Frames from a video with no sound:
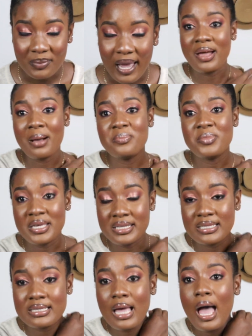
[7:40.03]
That
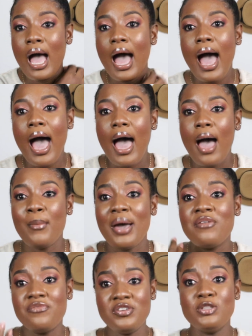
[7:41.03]
means
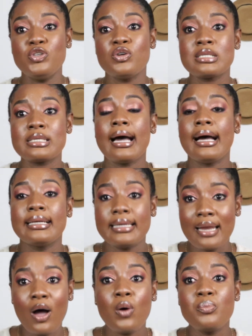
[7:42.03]
my videos can
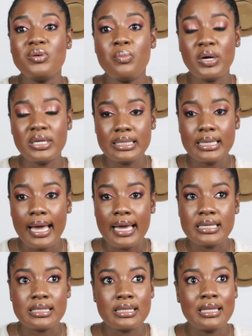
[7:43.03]
now be monetized.